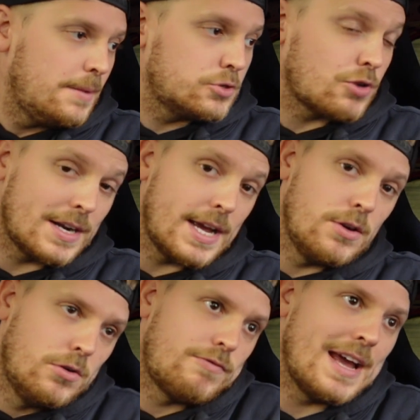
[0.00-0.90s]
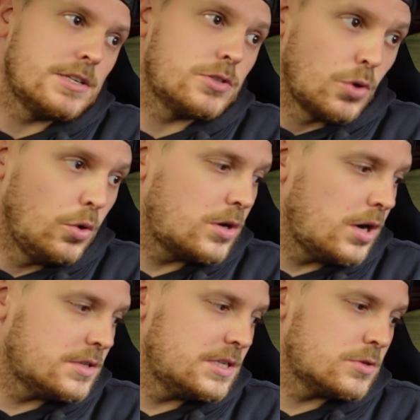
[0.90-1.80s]
track day or race door
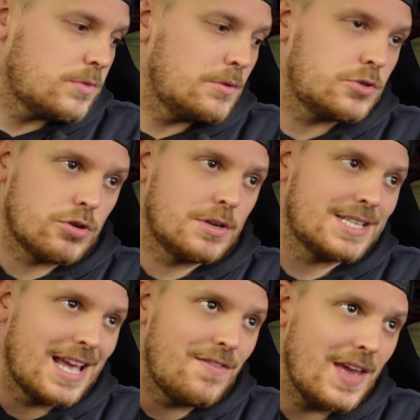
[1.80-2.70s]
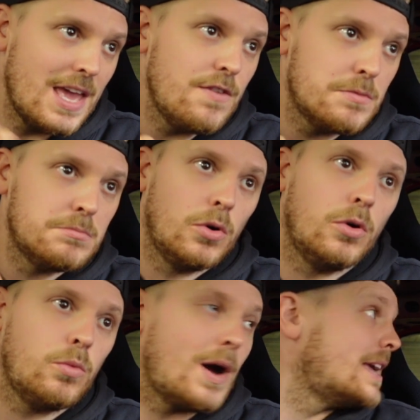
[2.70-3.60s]
cards in as well to try and save even
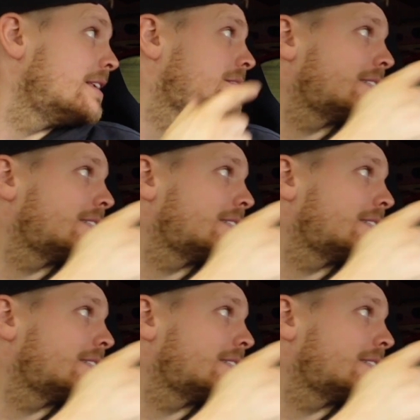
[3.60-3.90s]
more weight,